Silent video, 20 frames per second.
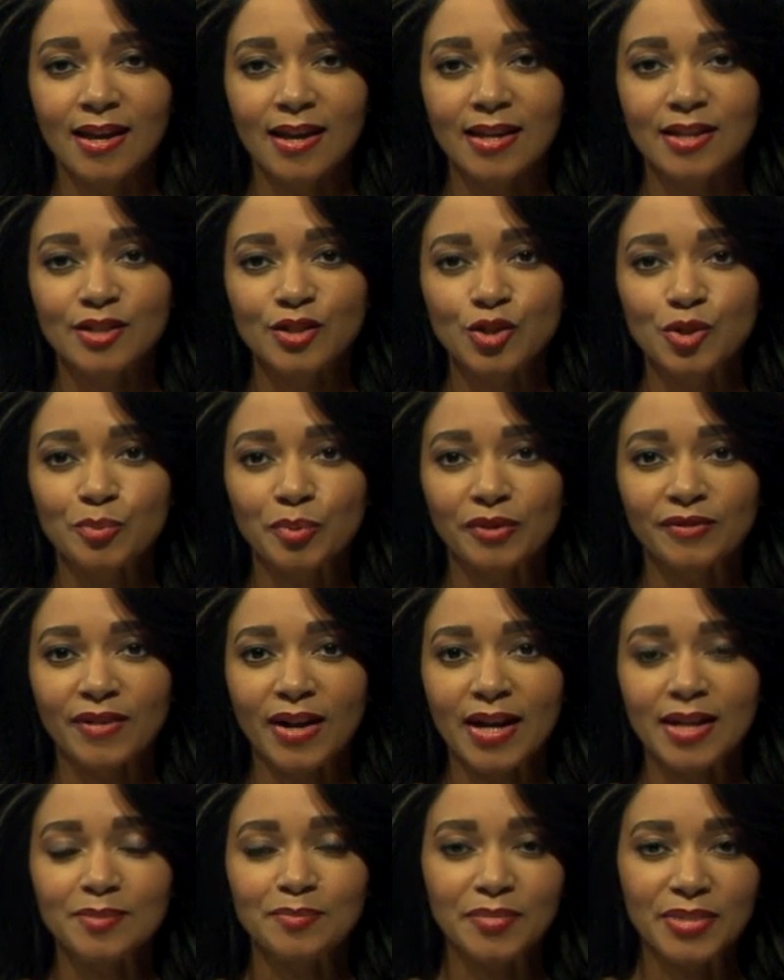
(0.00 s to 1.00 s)
is to
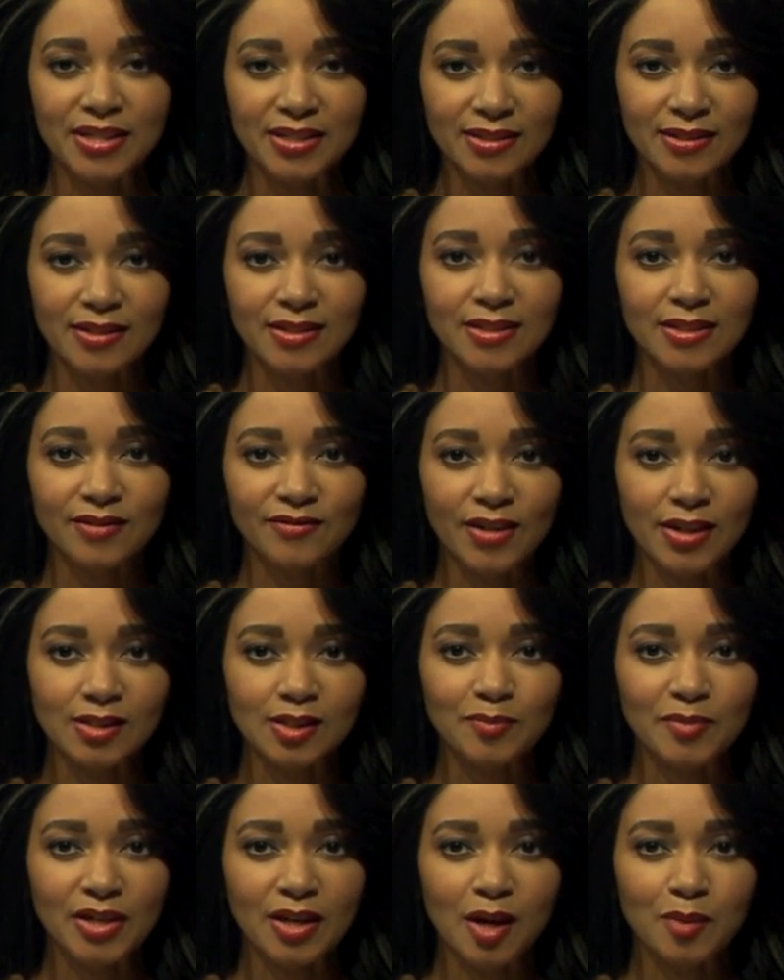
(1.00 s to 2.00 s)
provide business
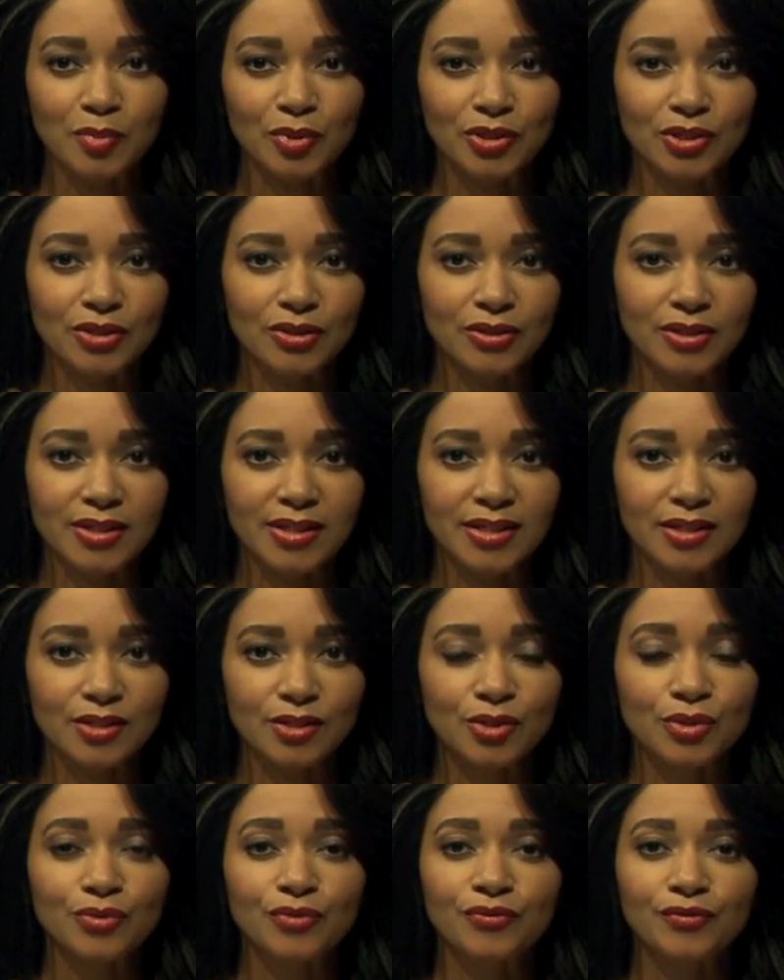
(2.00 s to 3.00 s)
development
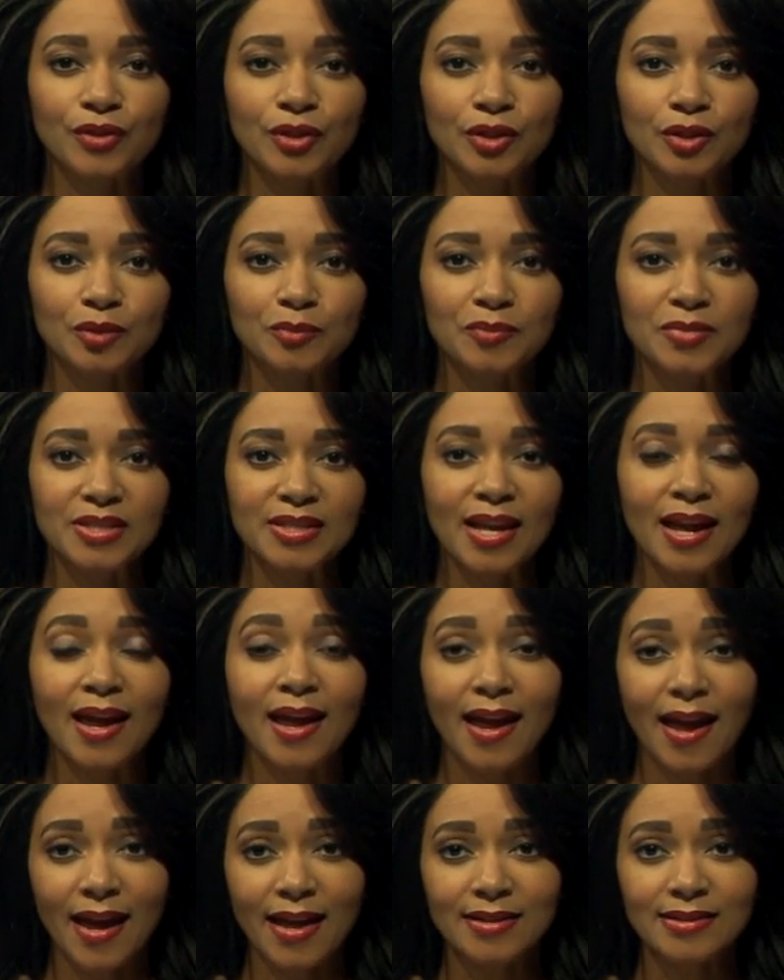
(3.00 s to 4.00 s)
opportunities to firms
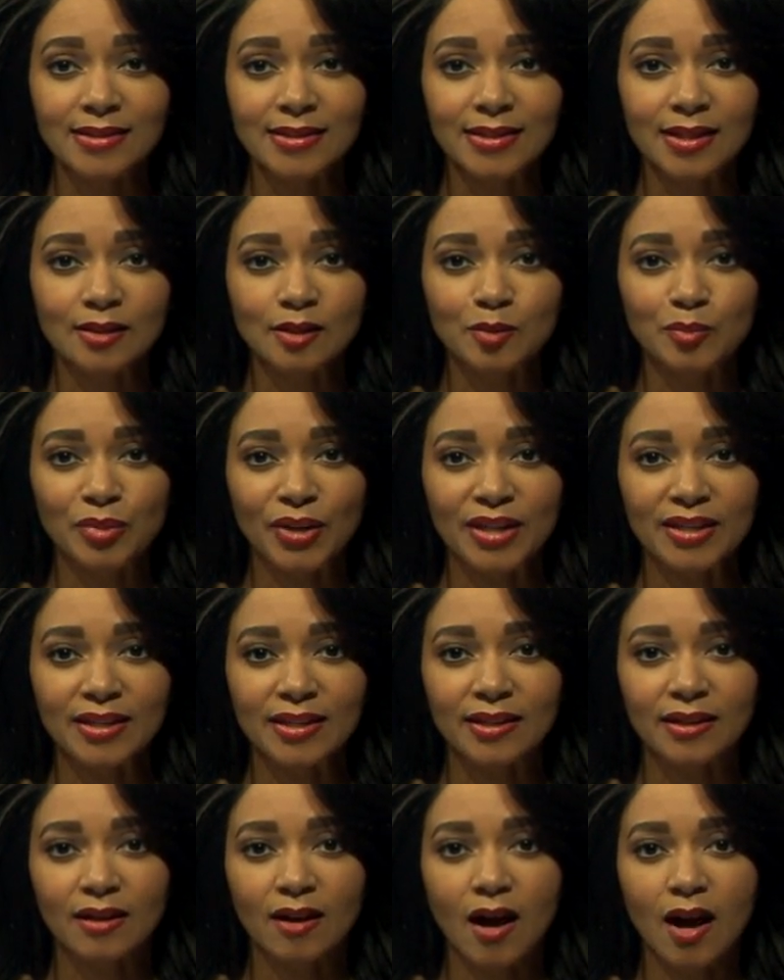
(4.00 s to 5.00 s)
and celebrate
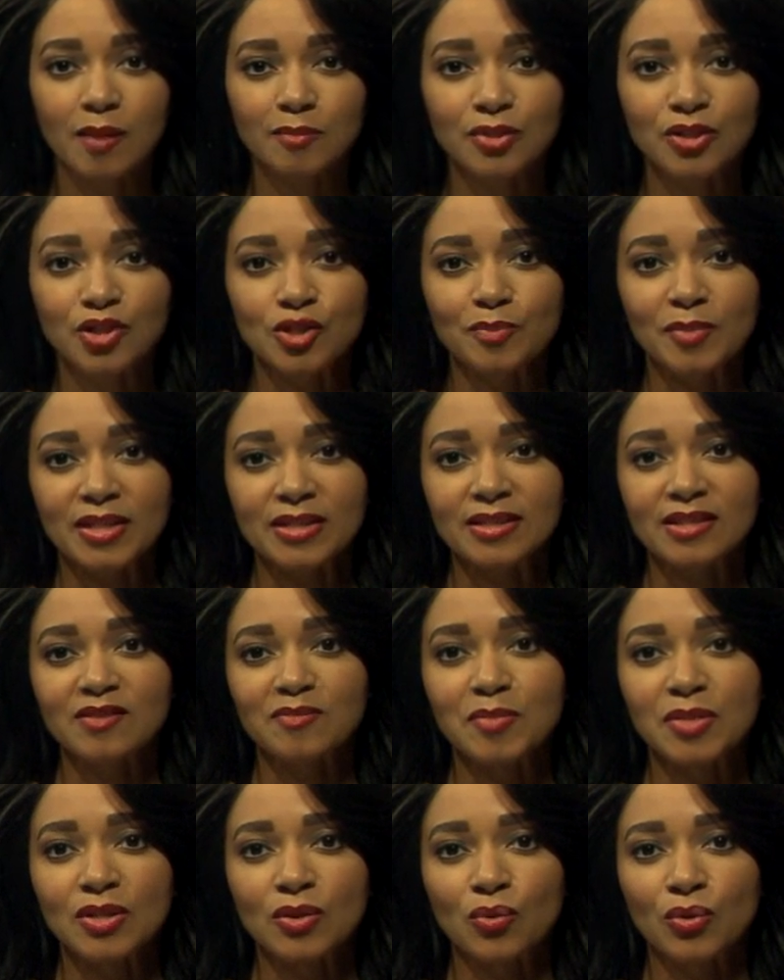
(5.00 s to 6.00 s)
the accomplishments
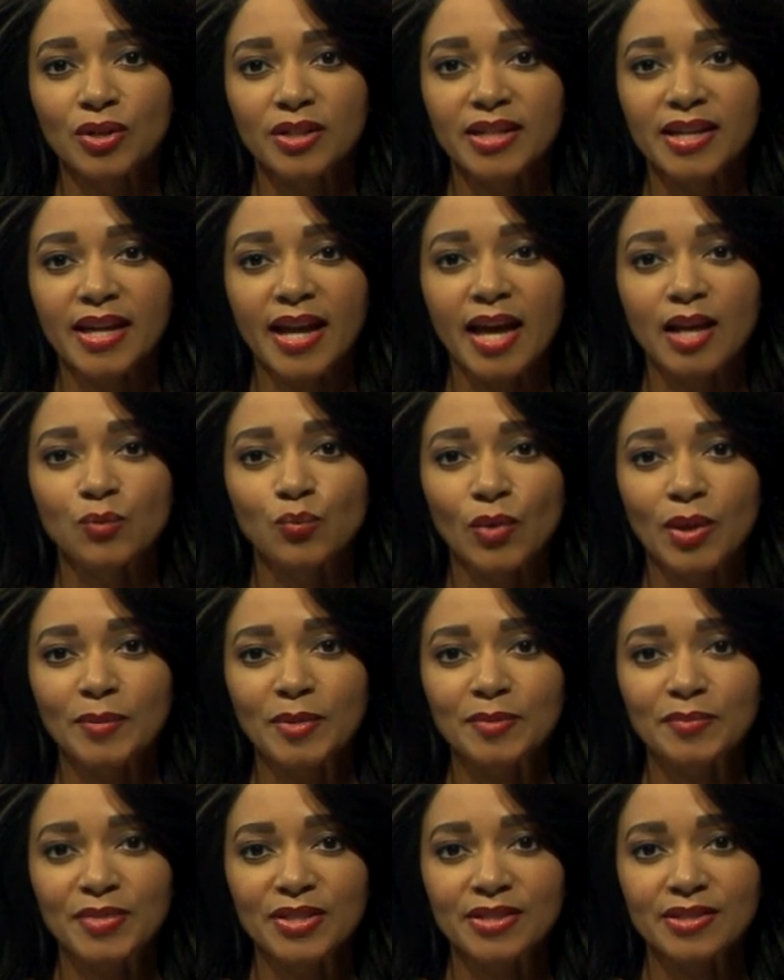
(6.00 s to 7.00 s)
of minority and
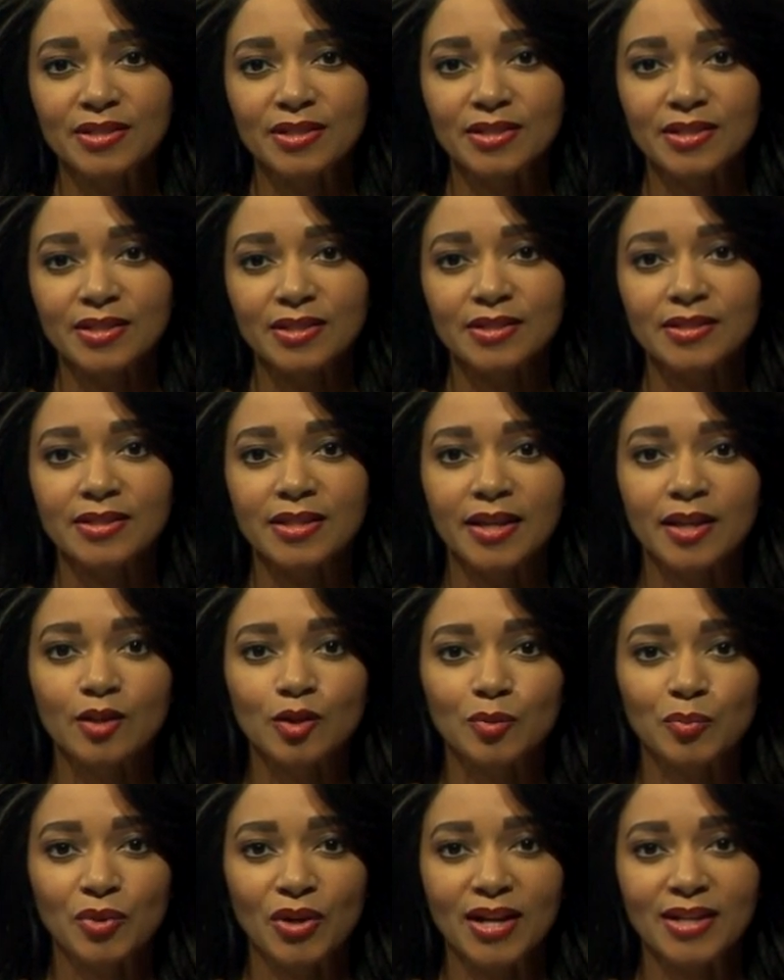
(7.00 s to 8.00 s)
women businesses
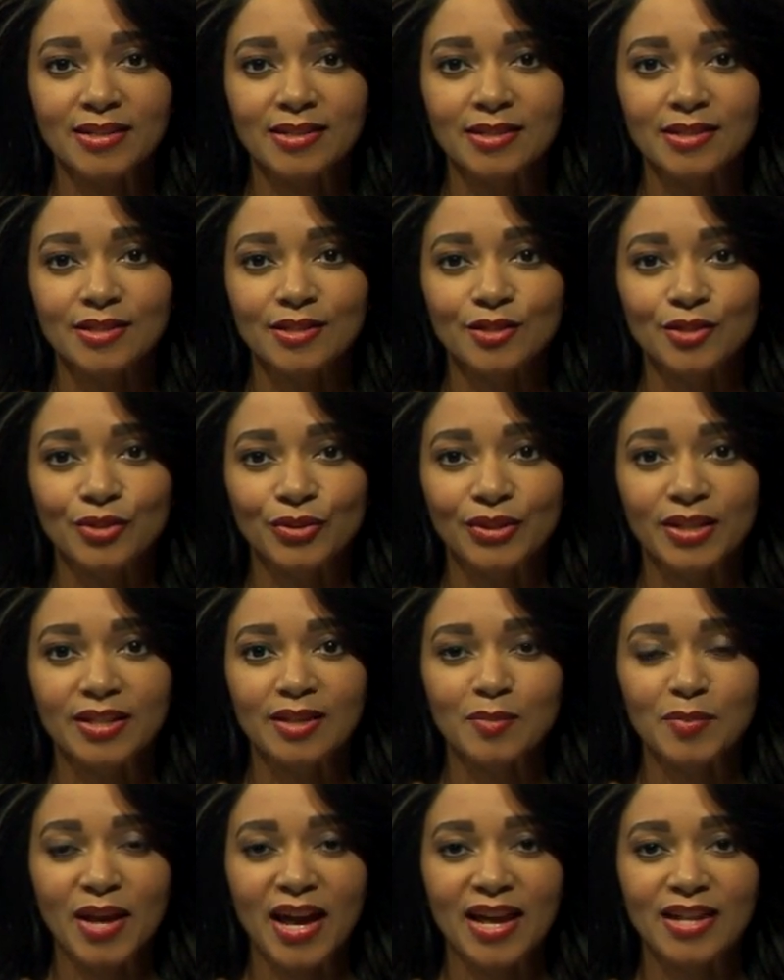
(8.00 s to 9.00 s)
enterprises during
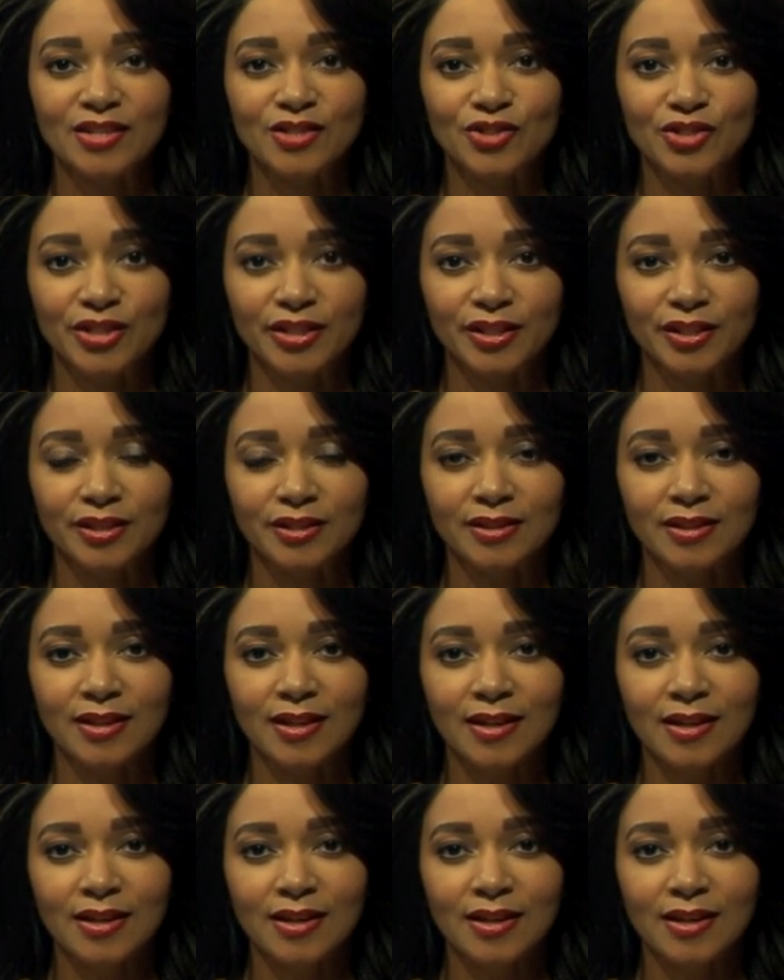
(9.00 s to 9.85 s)
the past year.